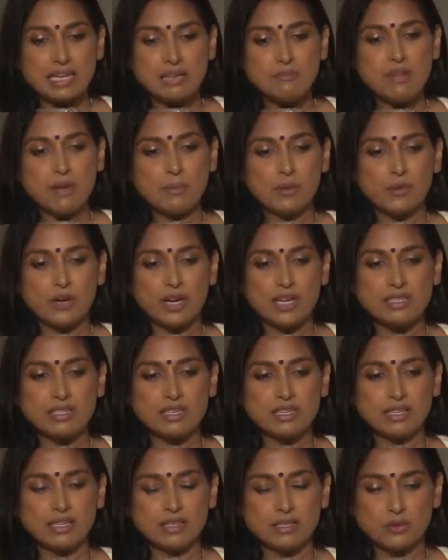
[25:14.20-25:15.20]
in
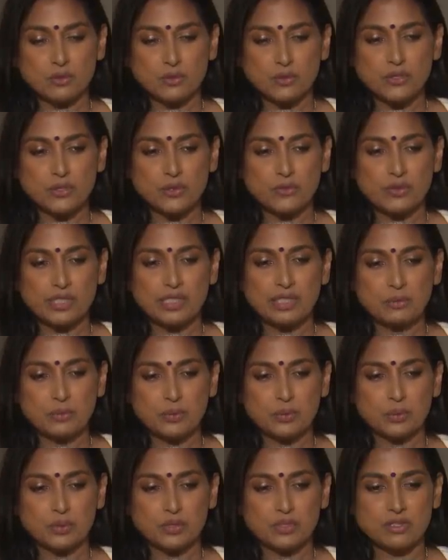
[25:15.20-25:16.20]
memorizing, it's also really
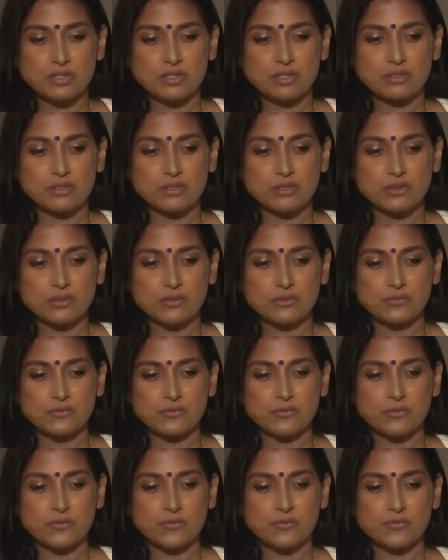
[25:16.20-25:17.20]
important to sort of
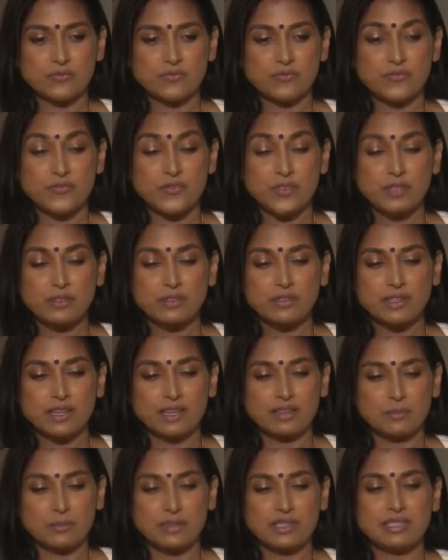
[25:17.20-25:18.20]
feel
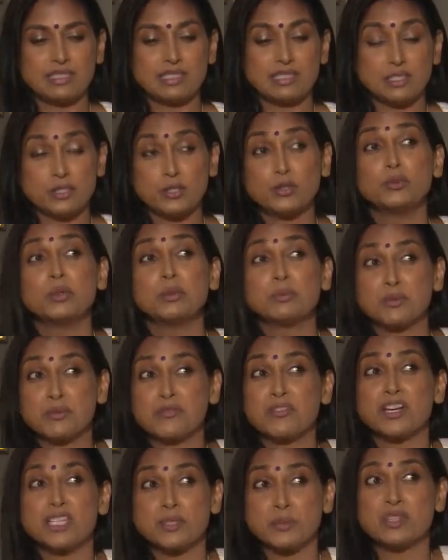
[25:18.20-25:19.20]
that ability to
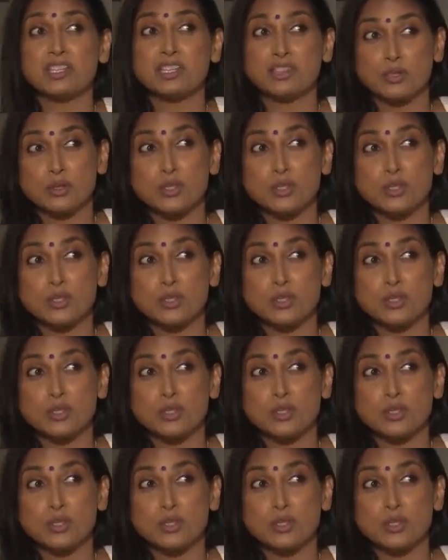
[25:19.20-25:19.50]
improvise within